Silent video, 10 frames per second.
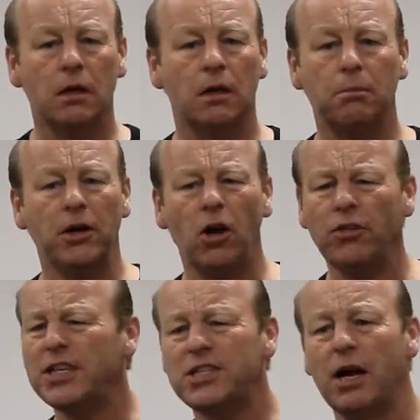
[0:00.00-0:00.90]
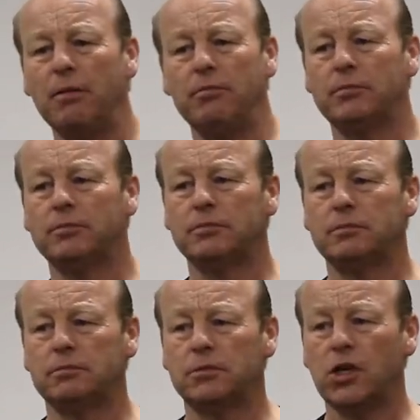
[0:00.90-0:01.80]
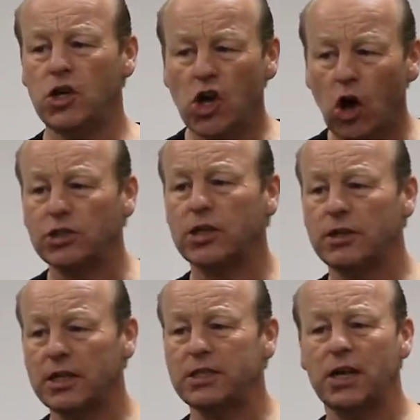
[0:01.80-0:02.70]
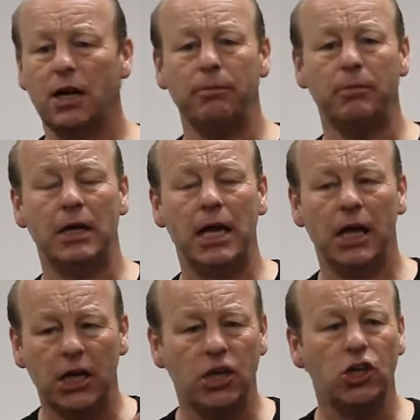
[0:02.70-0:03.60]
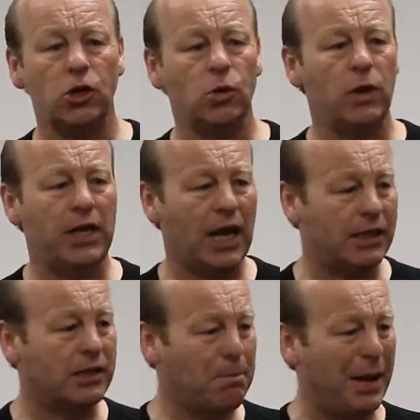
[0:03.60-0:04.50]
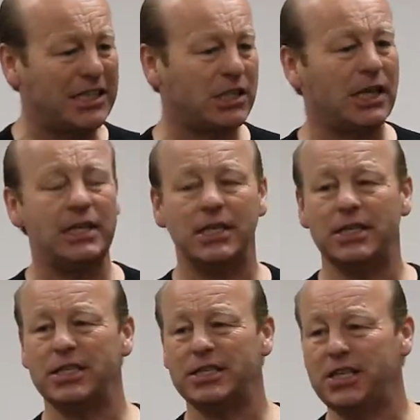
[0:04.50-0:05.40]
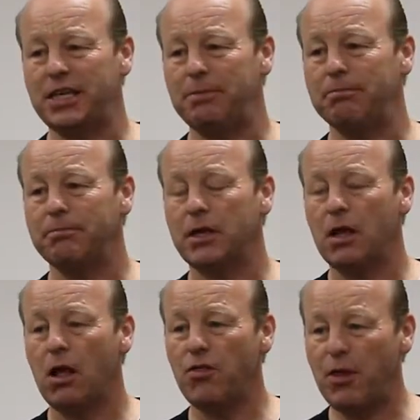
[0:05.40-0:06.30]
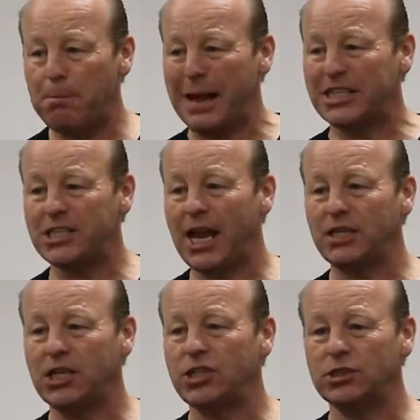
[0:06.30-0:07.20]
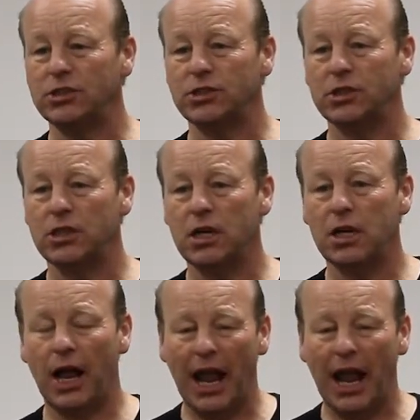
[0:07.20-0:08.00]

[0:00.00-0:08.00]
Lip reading: But not this time. Not this time. He knew he had the best leaders in his team, the best technicians, and